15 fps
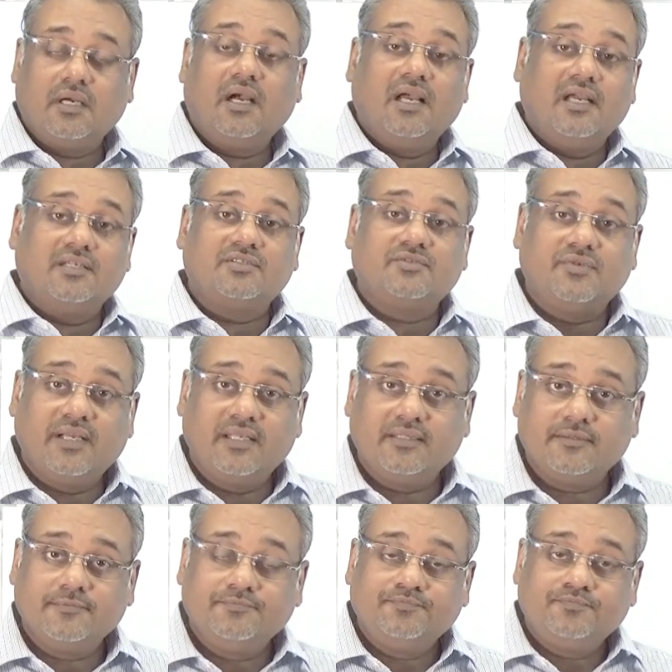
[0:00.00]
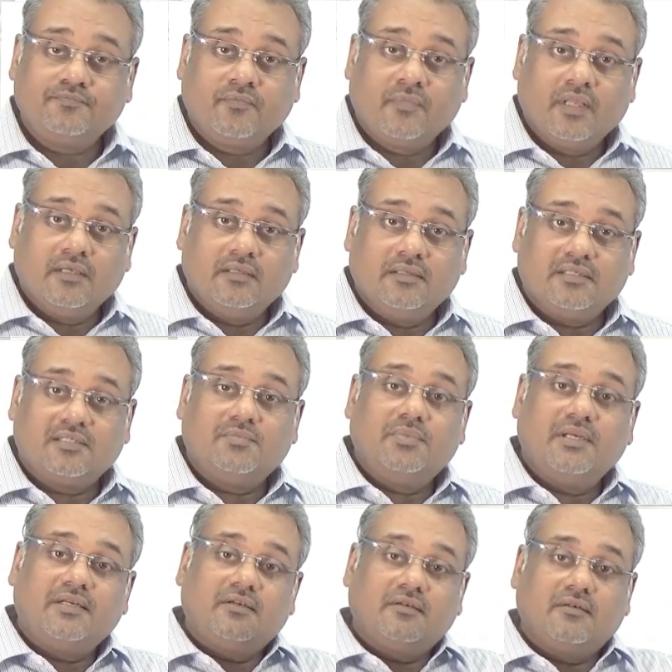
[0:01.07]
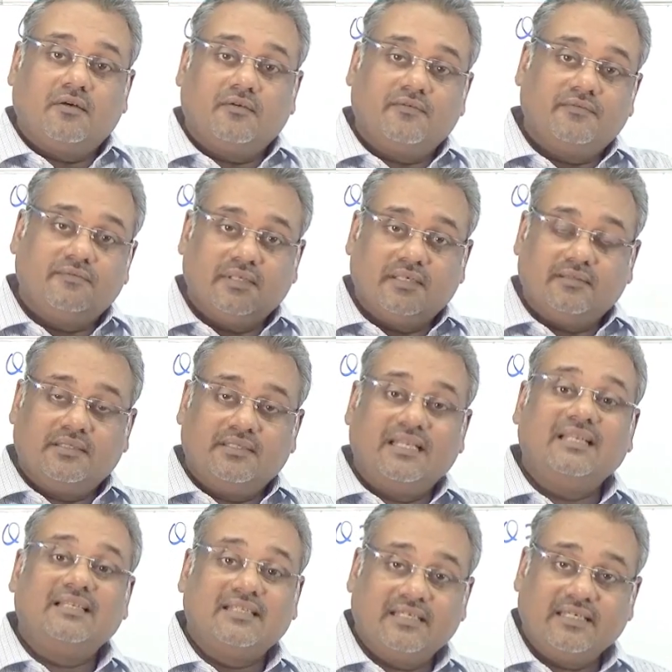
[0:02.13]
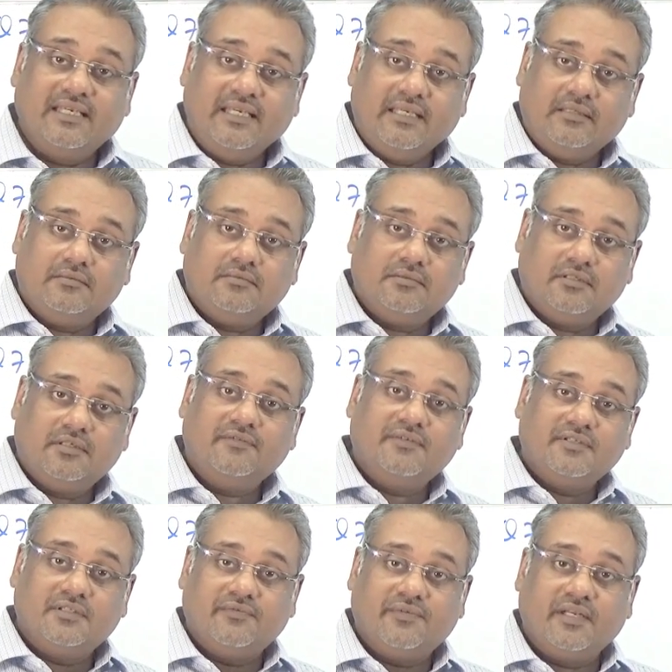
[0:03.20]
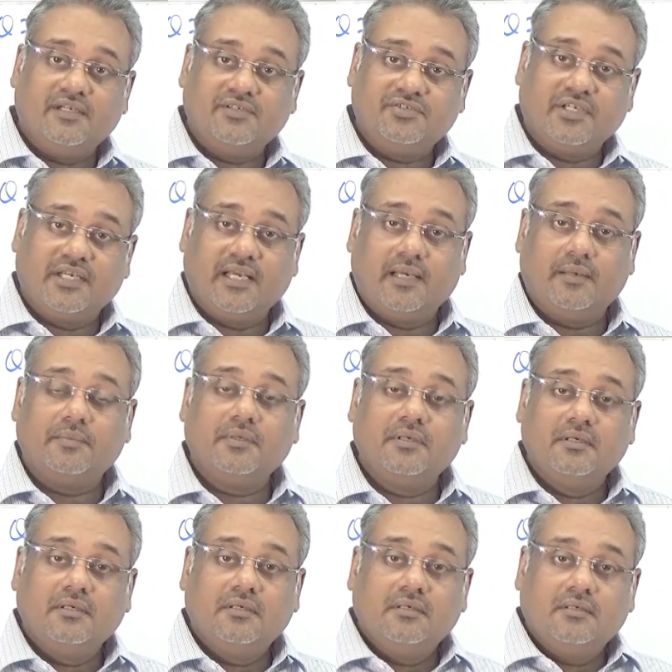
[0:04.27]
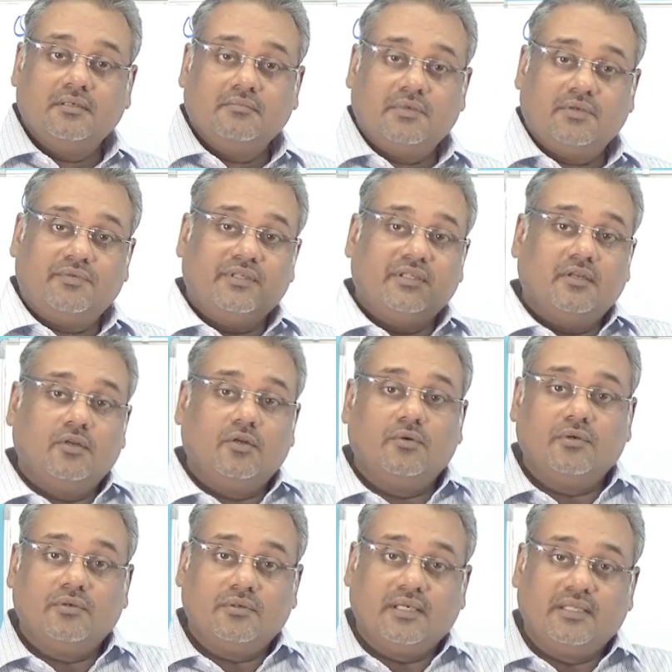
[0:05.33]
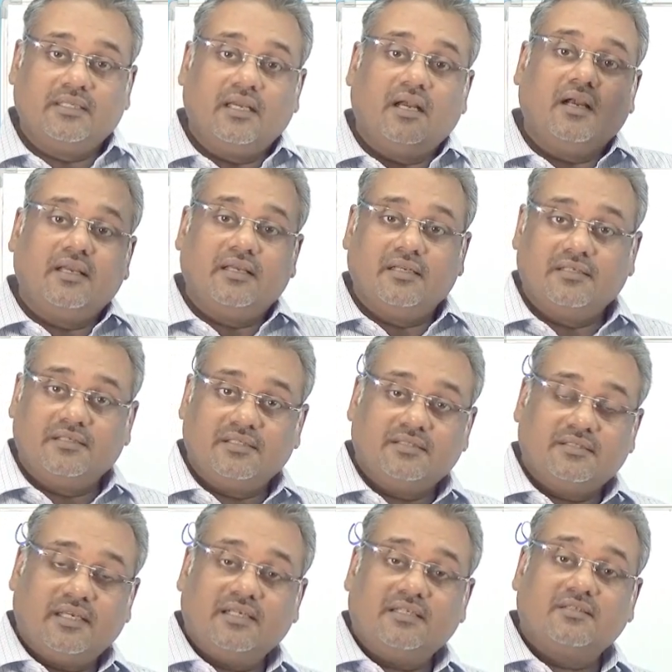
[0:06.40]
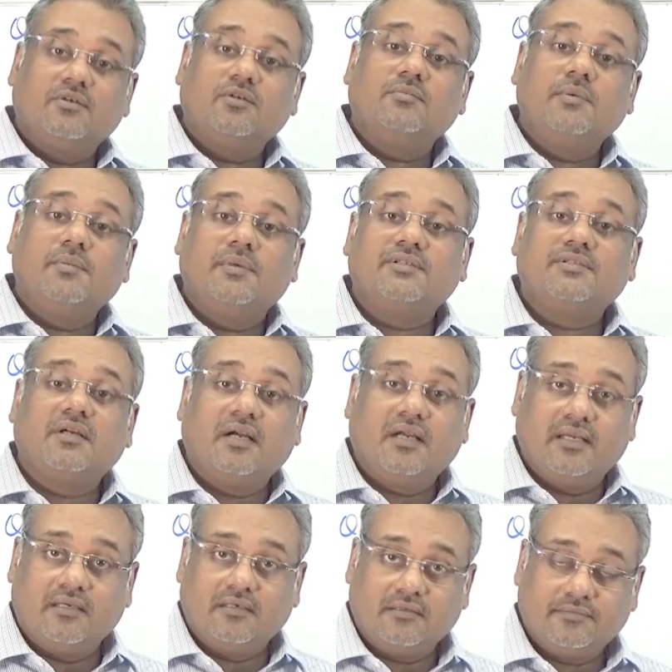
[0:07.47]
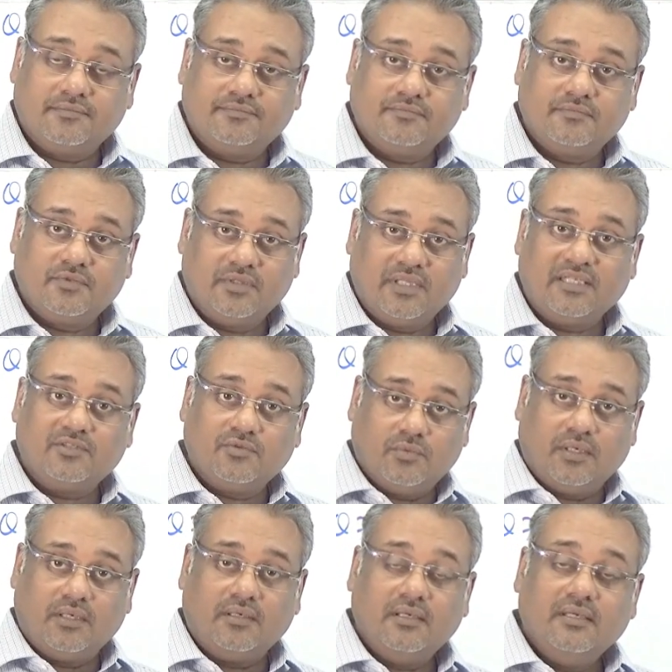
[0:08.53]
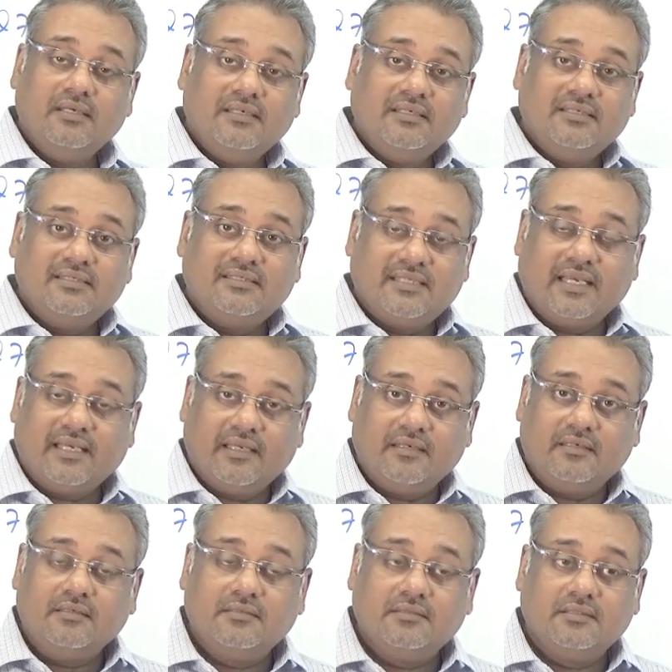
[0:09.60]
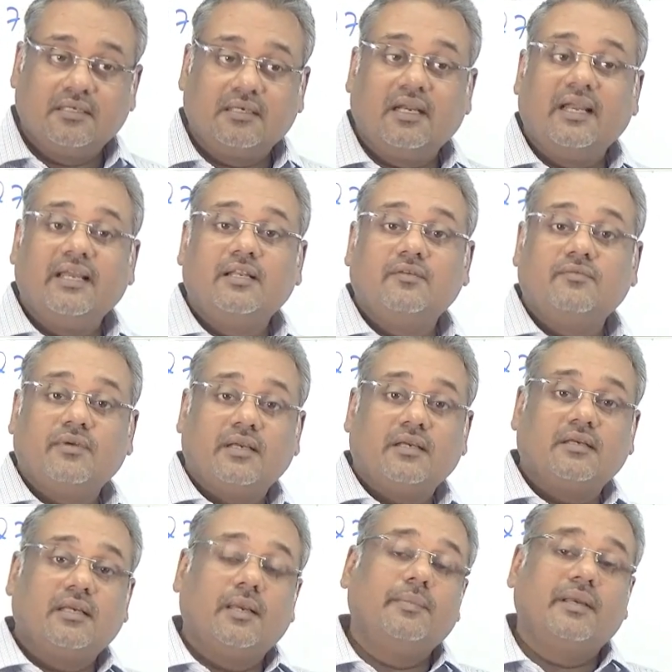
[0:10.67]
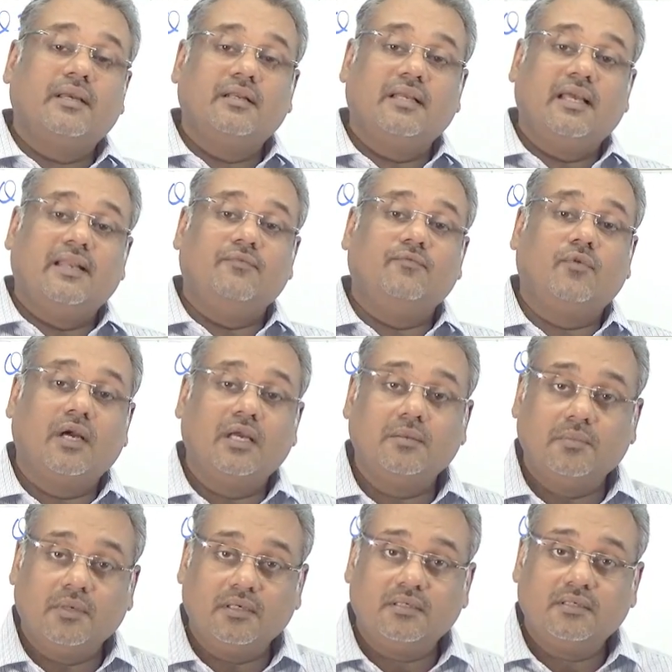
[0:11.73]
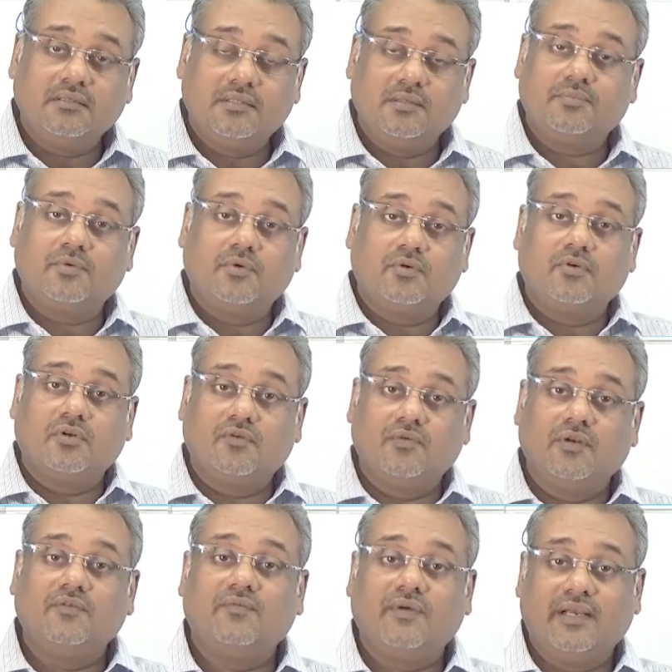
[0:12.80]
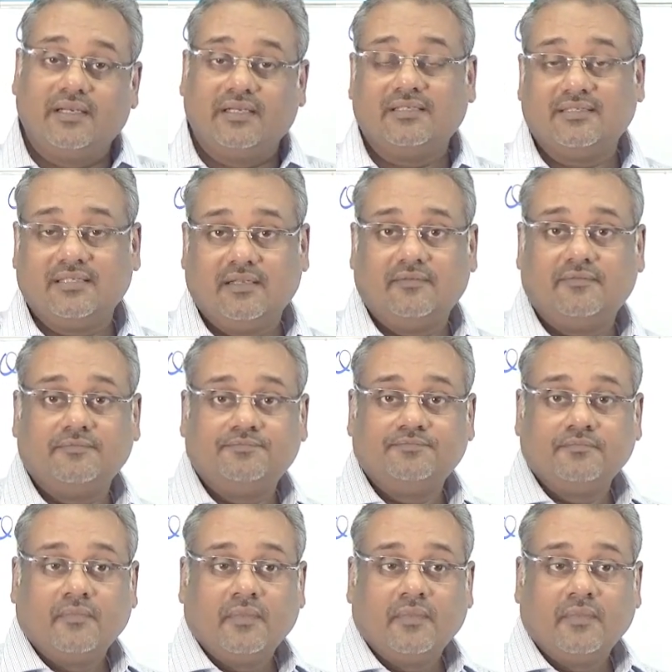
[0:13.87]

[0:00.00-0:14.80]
higher strength, the split of the delta E, the difference of energy gap between the low and the high energy state, is going to be much higher. So that's one. Second, the kind of chemical environment the proton will find itself.